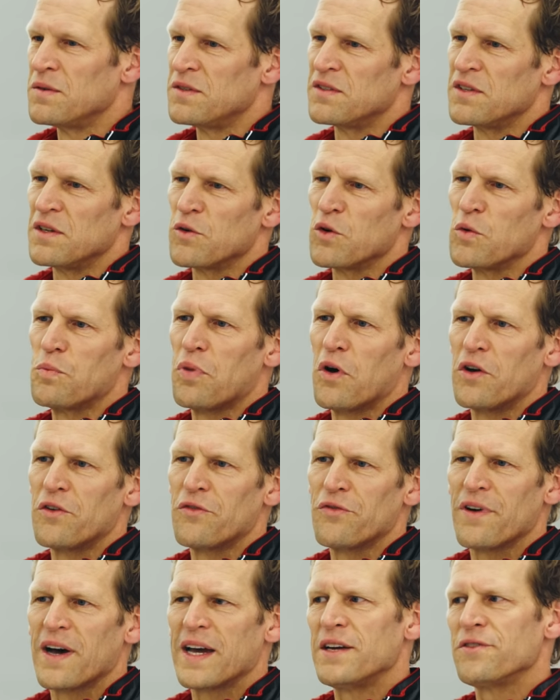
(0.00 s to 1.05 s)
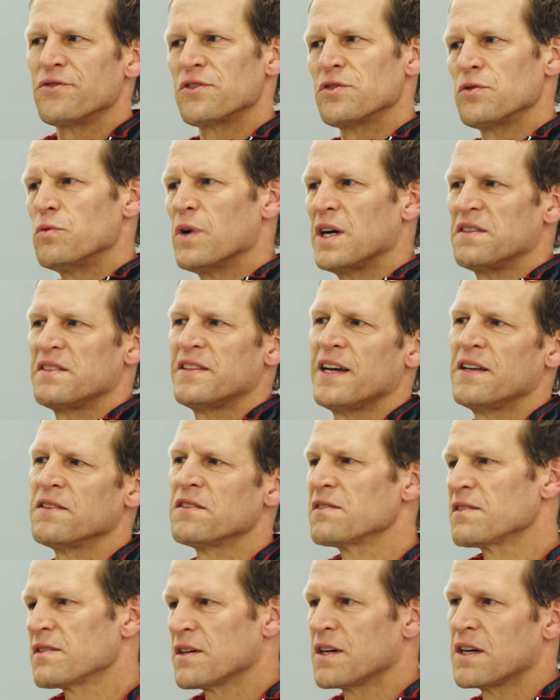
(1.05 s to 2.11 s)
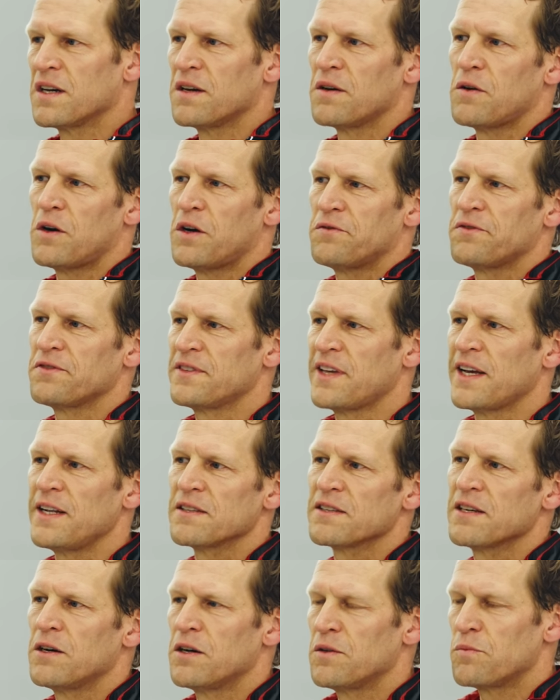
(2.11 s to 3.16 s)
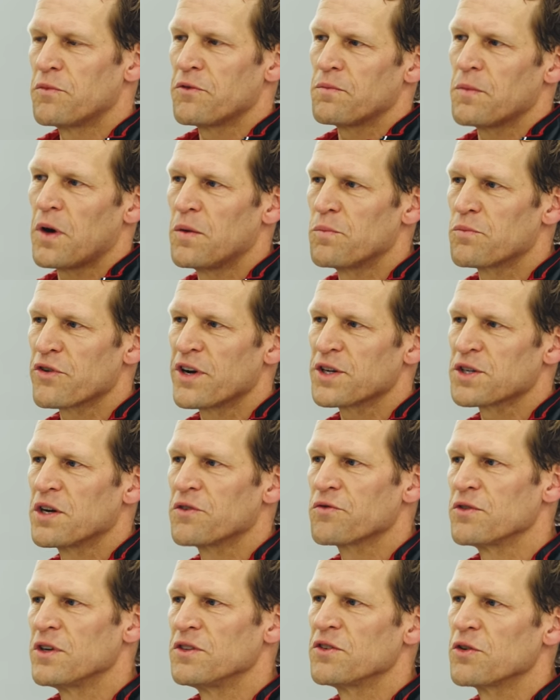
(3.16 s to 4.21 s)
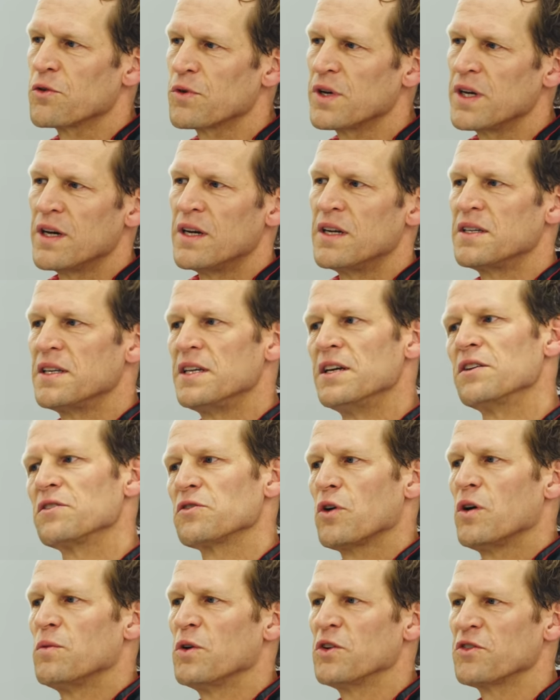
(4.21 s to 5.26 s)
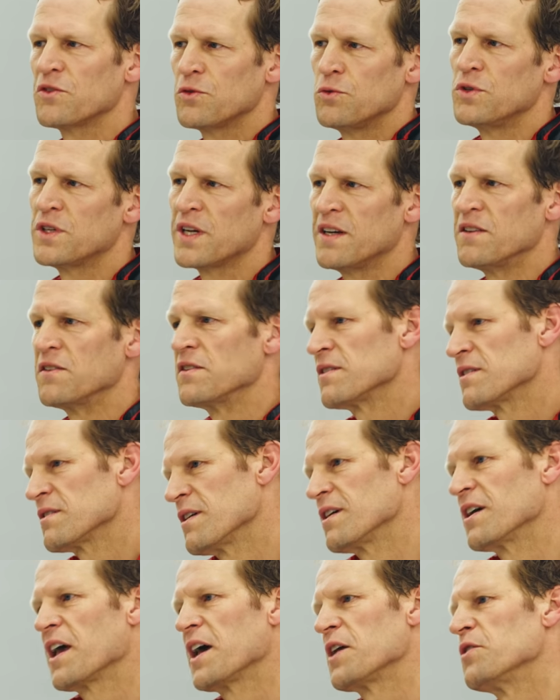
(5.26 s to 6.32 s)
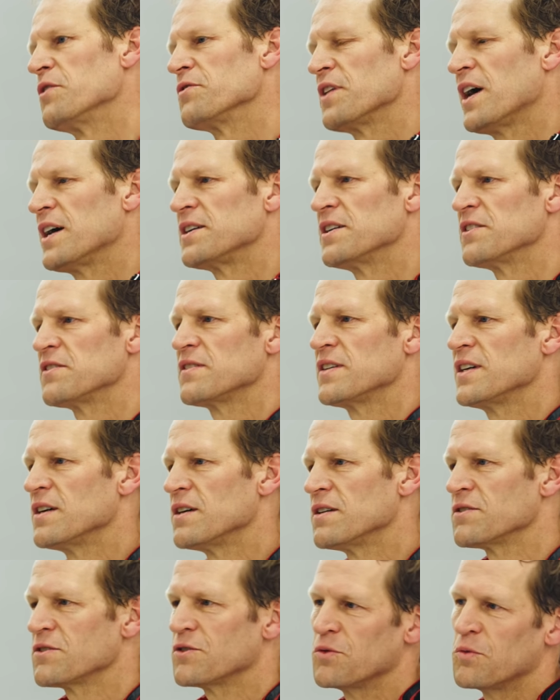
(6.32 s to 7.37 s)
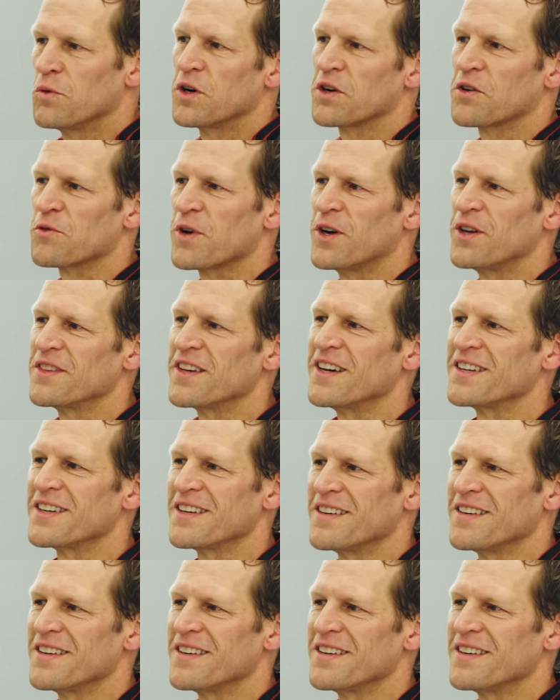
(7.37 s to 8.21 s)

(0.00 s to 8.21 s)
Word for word: zero point five to one tenth uh, of delta on, on pressure front to rear, and here is almost two tenths again of the understeer to work around that.